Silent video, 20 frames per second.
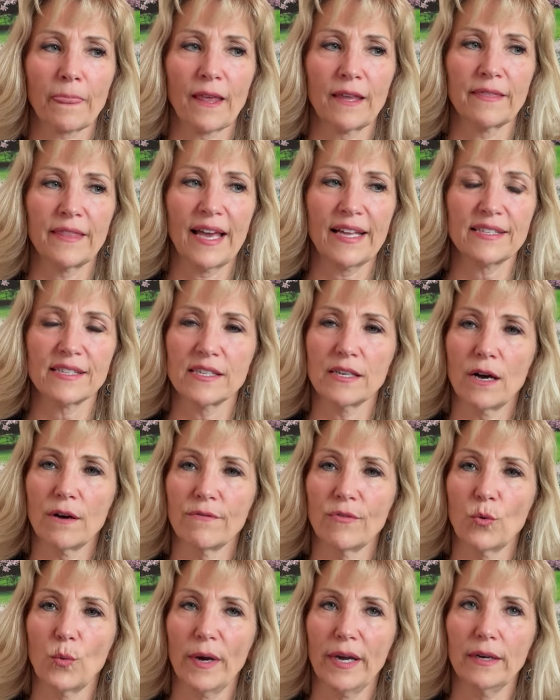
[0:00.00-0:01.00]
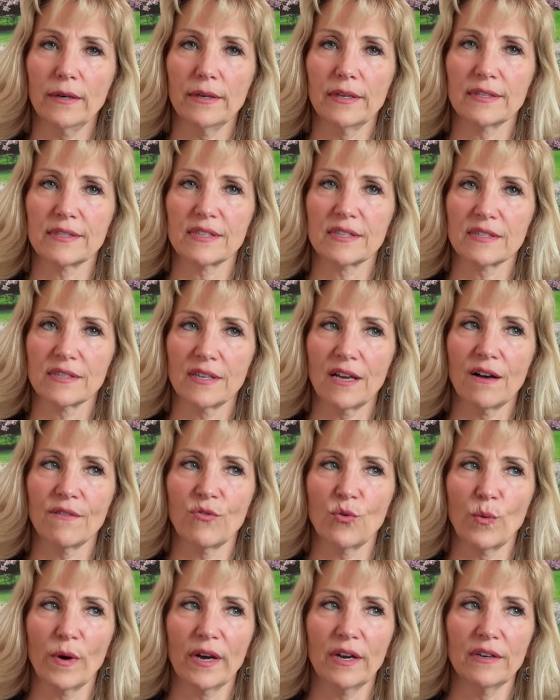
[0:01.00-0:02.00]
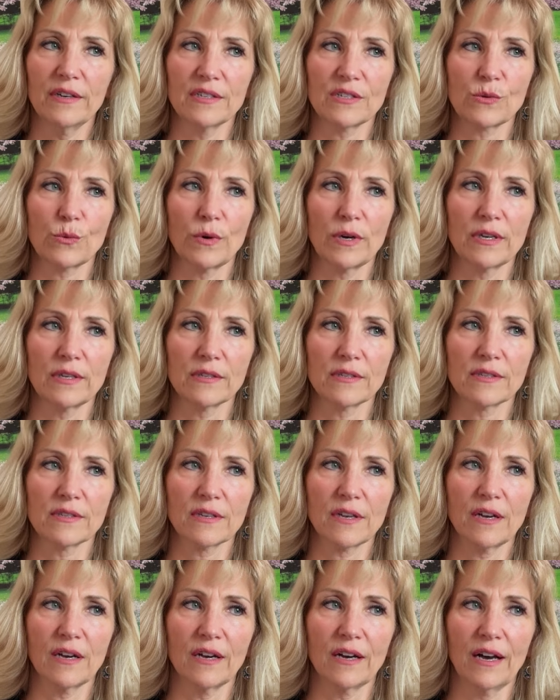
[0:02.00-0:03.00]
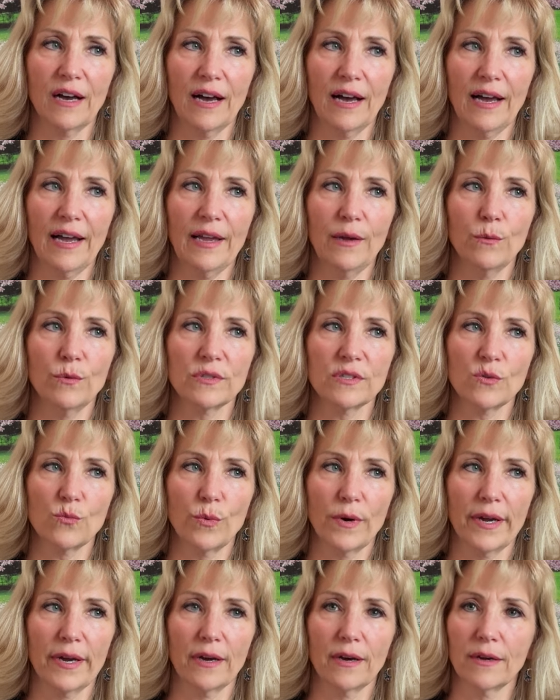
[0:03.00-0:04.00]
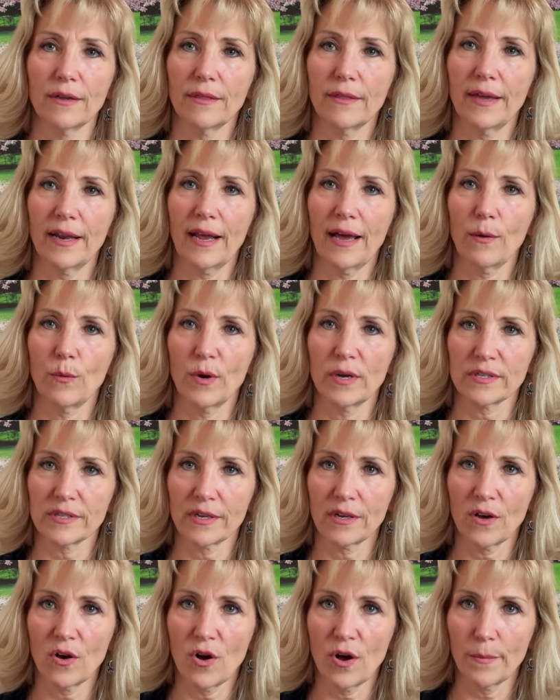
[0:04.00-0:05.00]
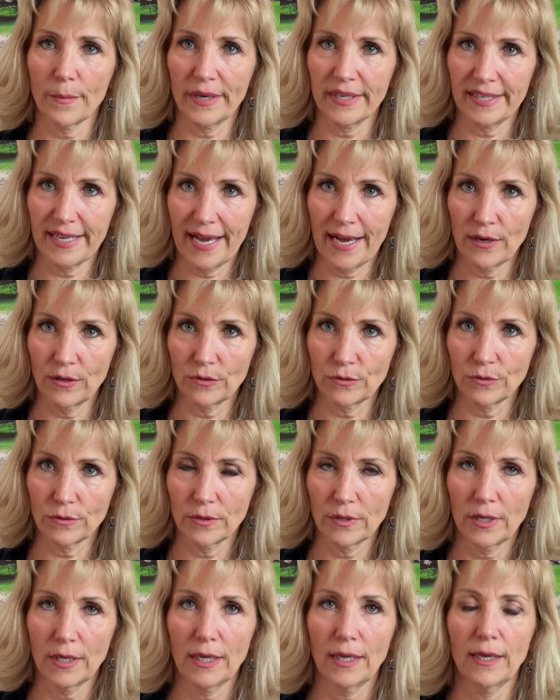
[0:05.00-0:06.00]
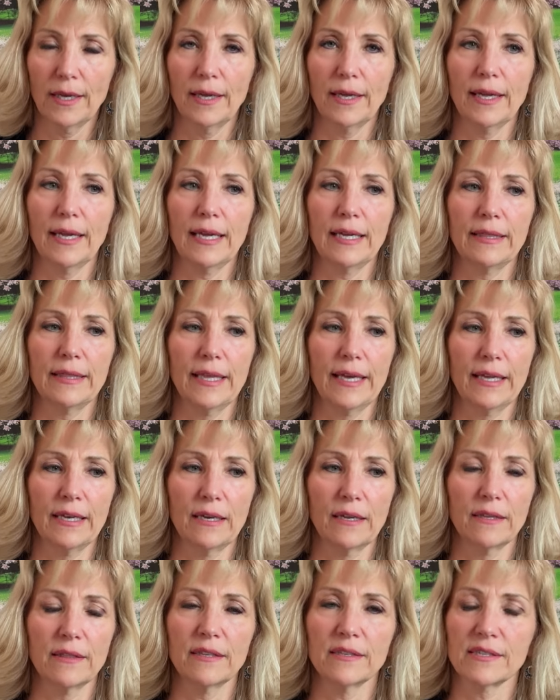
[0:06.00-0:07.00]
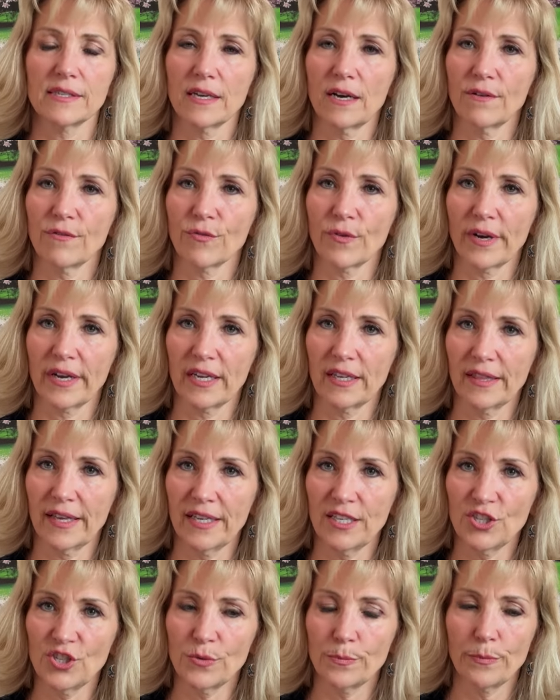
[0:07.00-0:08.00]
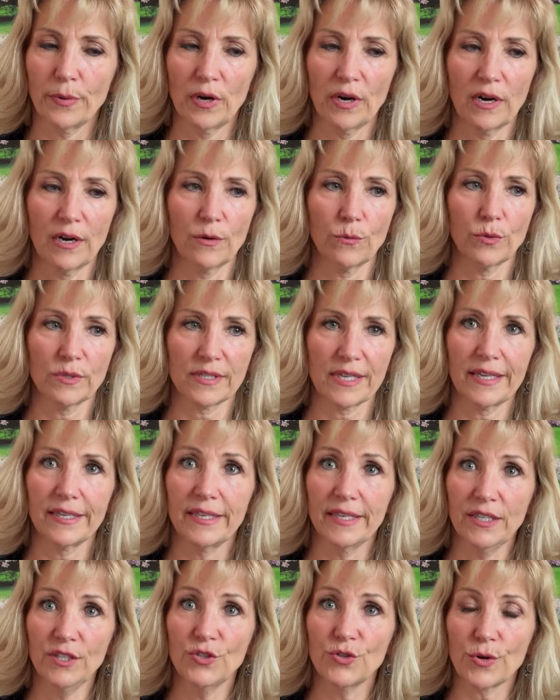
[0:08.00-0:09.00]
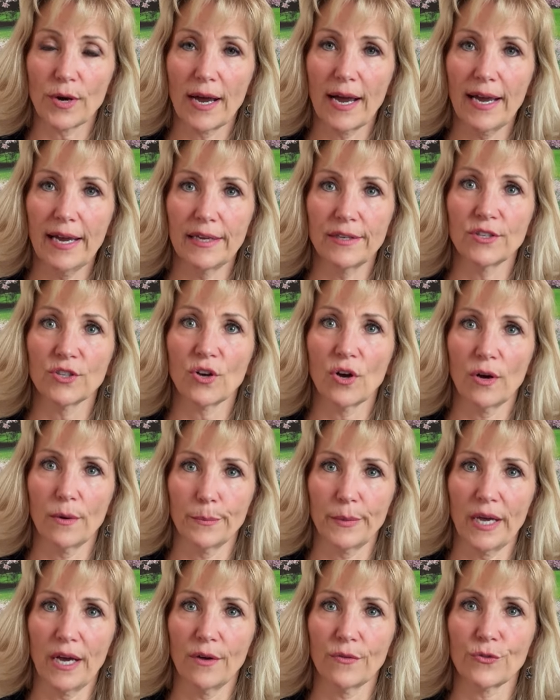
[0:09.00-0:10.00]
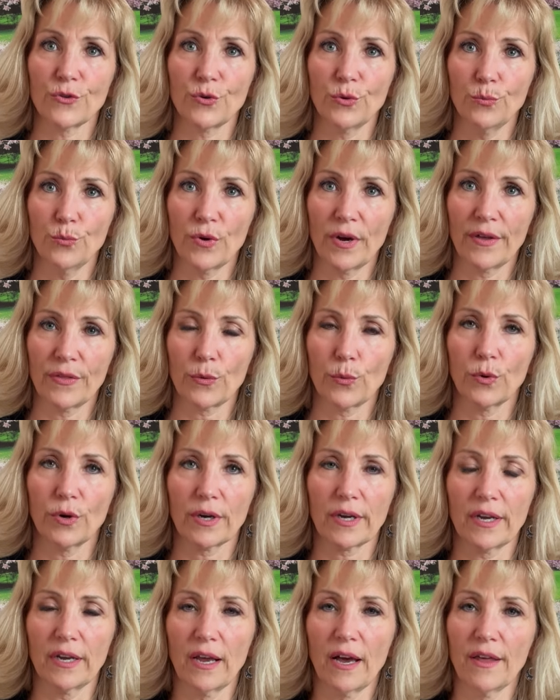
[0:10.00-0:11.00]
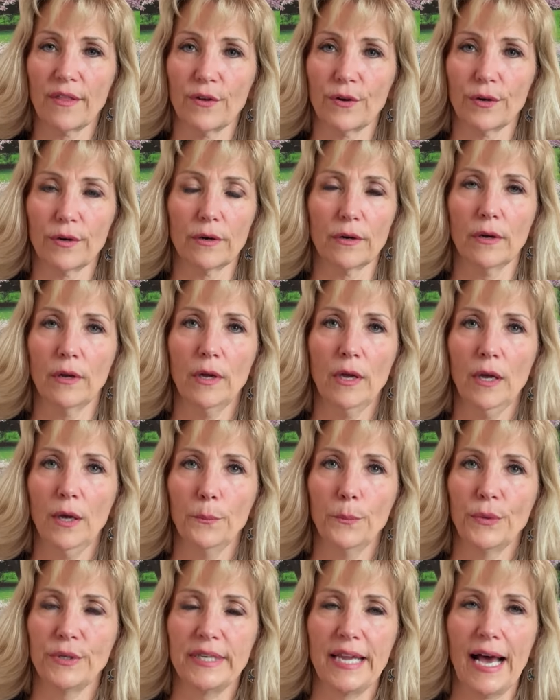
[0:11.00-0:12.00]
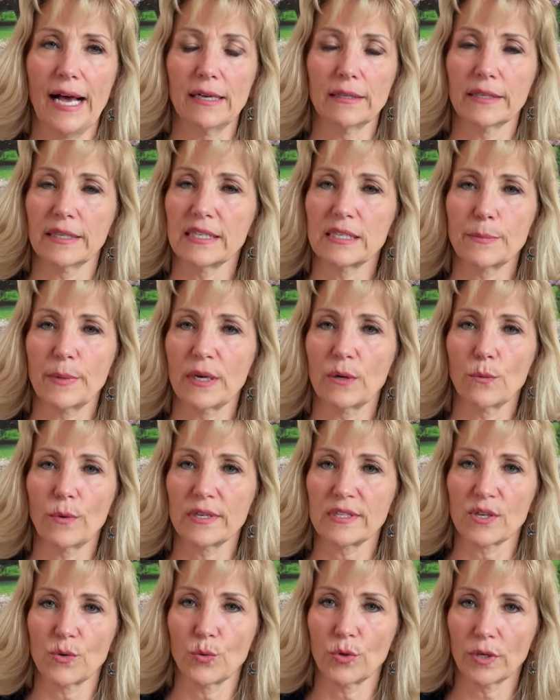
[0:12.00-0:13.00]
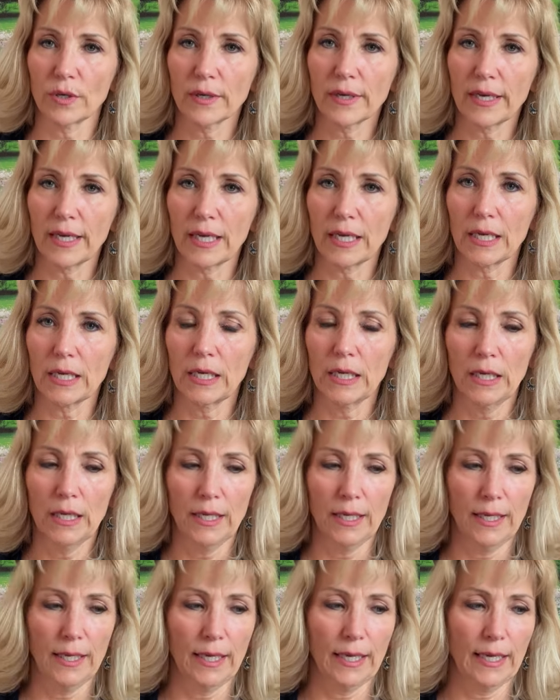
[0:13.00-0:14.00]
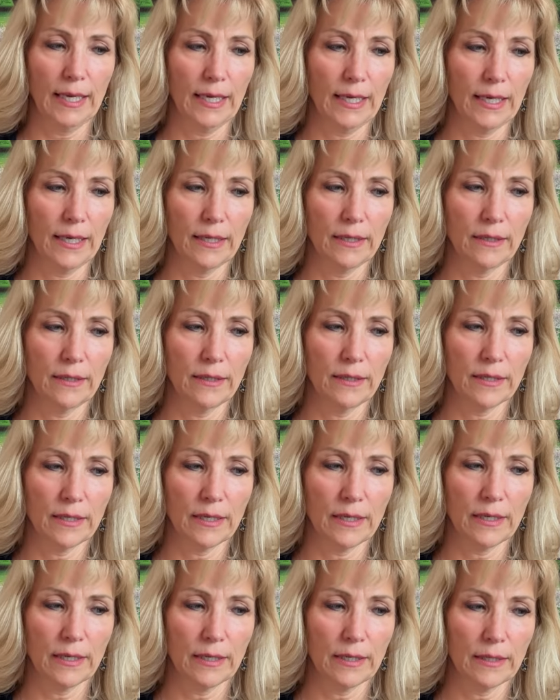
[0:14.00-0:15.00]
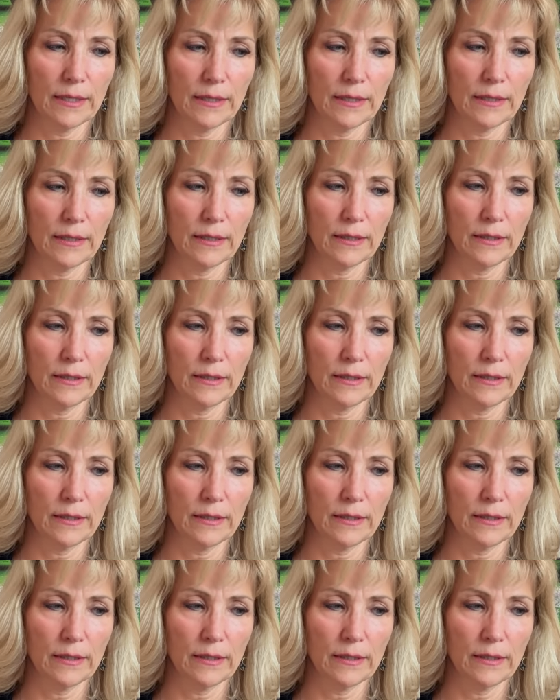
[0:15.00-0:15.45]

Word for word: that self-awareness, the self-awareness was, I was aware that I wasn't calming down. And then the self-regulation part was, I did try to calm down through breath work and other modalities, but it wasn't working. And uh,